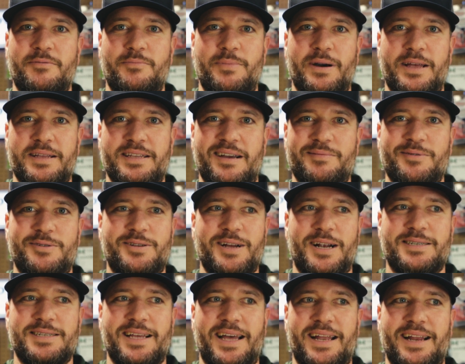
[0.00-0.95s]
by the time you
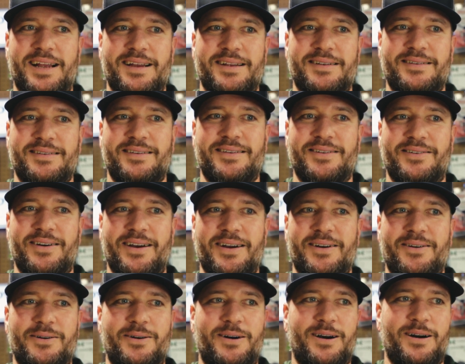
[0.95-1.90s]
touch that
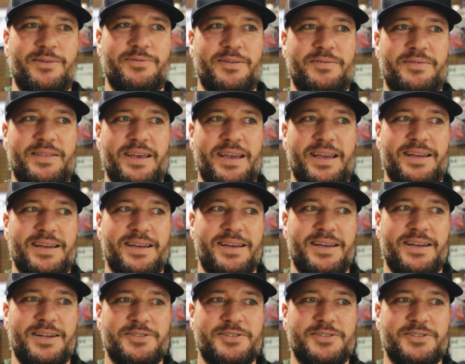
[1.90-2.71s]
arrow off, if they